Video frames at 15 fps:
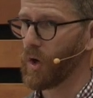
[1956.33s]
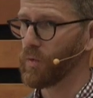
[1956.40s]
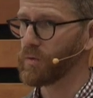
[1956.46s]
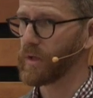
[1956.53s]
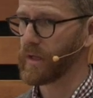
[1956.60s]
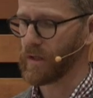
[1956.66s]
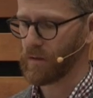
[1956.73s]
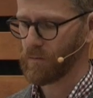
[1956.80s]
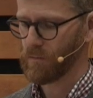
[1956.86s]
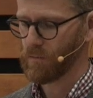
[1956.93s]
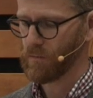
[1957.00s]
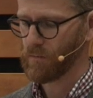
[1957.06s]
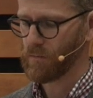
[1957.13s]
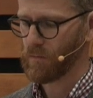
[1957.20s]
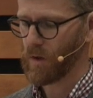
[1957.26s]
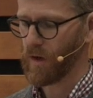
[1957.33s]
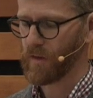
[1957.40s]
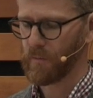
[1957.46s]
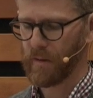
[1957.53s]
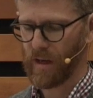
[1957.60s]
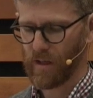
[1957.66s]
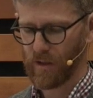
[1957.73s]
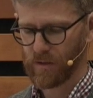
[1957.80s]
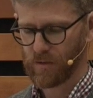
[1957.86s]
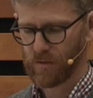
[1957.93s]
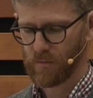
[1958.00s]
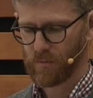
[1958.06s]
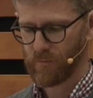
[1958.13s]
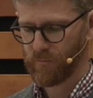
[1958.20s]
only on the ballot